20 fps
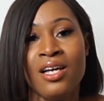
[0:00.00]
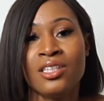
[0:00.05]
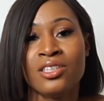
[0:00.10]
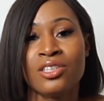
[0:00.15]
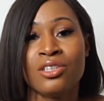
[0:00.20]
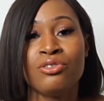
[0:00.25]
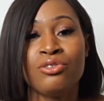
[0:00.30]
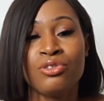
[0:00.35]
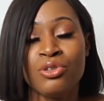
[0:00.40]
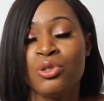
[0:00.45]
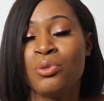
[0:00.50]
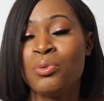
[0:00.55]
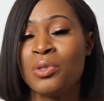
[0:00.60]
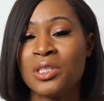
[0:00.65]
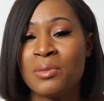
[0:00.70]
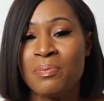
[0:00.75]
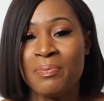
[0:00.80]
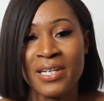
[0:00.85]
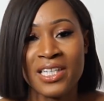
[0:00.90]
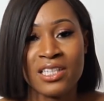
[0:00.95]
So do
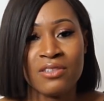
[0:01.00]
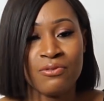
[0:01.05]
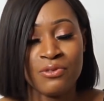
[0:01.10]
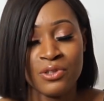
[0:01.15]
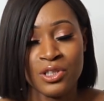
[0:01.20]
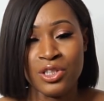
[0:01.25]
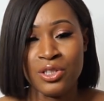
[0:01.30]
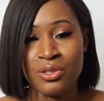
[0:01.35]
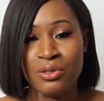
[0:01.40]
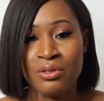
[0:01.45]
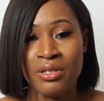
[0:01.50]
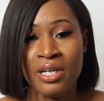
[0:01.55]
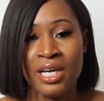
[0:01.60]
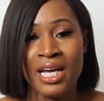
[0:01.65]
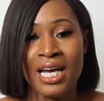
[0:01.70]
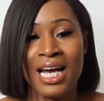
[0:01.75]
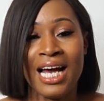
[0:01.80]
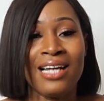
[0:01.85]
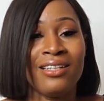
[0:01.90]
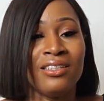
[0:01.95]
what's best for
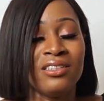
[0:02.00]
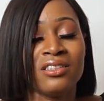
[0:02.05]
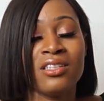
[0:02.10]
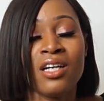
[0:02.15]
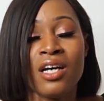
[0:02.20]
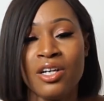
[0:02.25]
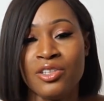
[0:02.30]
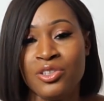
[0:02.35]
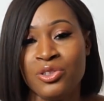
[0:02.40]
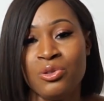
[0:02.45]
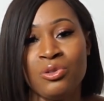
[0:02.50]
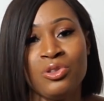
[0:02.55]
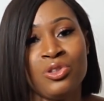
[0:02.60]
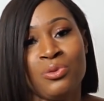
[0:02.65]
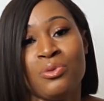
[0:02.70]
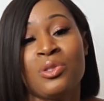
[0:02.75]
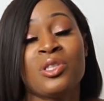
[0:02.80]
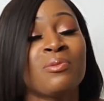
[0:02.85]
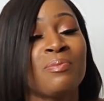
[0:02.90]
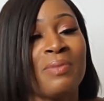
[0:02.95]
you, and in turn you'll
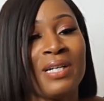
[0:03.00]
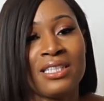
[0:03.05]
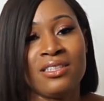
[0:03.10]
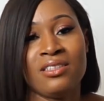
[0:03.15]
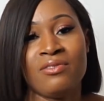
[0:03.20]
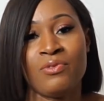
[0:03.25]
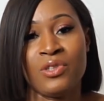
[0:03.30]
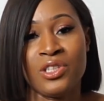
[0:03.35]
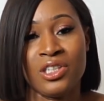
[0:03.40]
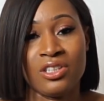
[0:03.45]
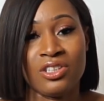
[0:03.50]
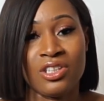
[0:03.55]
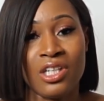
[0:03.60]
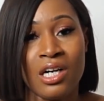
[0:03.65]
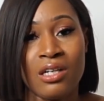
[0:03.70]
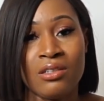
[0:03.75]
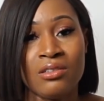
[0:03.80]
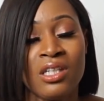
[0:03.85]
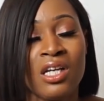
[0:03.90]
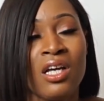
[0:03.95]
do what's best for your
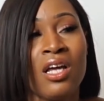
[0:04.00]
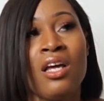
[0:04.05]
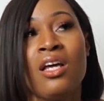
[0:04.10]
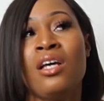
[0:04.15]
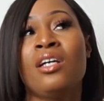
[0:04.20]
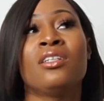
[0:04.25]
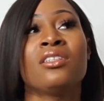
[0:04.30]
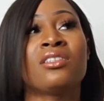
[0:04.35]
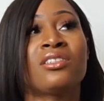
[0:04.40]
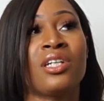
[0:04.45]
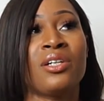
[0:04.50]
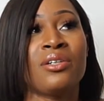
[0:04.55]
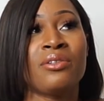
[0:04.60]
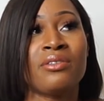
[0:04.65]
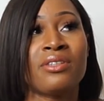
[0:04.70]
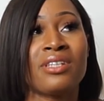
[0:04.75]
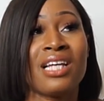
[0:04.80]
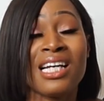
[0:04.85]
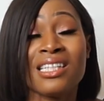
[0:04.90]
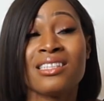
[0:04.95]
child.
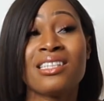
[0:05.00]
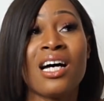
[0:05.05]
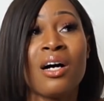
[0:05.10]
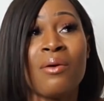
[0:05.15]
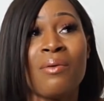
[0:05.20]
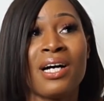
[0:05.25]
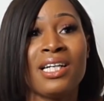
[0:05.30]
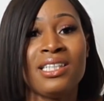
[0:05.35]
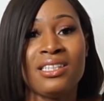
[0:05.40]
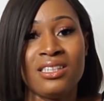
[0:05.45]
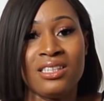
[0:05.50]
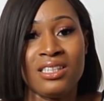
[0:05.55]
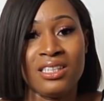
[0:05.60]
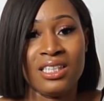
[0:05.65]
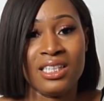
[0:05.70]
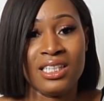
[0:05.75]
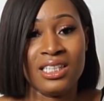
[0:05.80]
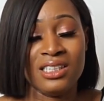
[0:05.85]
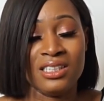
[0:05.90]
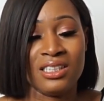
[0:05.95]
So that's how I
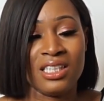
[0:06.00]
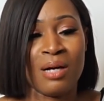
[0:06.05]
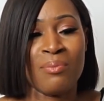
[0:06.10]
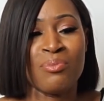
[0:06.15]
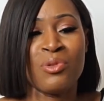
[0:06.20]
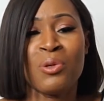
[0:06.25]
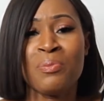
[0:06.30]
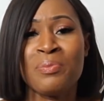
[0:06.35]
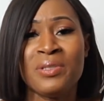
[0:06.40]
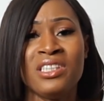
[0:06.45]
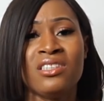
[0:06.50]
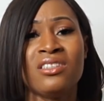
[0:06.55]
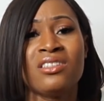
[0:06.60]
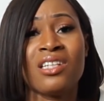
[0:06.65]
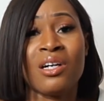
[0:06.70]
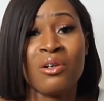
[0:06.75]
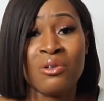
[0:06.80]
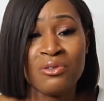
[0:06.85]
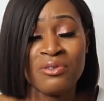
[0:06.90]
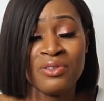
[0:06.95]
see it. Is I'm not being
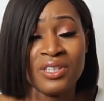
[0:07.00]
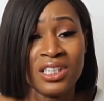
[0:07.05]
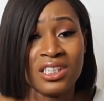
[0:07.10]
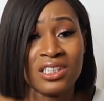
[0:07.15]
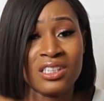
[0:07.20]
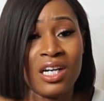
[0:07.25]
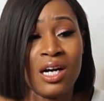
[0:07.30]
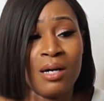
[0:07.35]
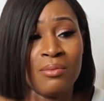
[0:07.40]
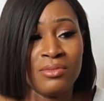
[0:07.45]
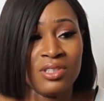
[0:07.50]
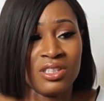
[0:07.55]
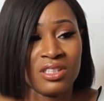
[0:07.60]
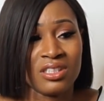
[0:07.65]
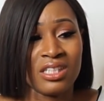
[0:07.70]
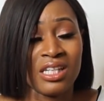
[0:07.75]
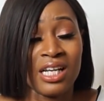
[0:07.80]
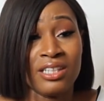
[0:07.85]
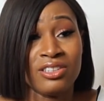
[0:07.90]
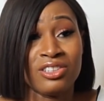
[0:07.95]
selfish. I'm
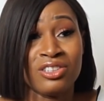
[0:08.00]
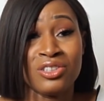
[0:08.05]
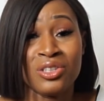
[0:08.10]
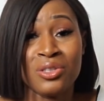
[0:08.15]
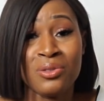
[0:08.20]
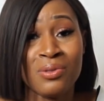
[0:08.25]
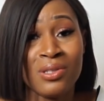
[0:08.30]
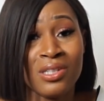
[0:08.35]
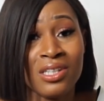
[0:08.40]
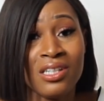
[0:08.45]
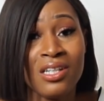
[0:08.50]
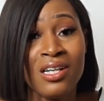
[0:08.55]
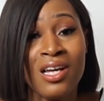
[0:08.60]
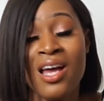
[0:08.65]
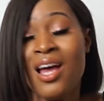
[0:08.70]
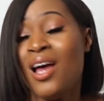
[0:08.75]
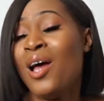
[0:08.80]
just like, do you know what?